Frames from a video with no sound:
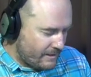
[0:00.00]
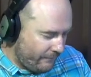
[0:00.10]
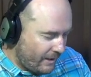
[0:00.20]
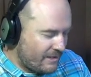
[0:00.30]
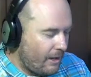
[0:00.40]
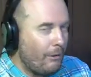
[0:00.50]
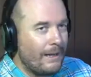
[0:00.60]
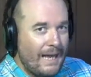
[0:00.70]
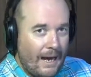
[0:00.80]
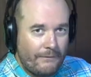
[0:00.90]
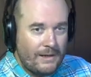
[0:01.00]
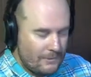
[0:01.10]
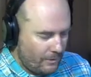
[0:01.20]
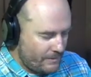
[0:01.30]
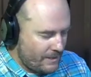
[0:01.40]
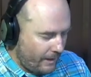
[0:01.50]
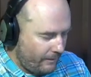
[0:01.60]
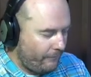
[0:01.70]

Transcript: So if I go left is what I'm saying.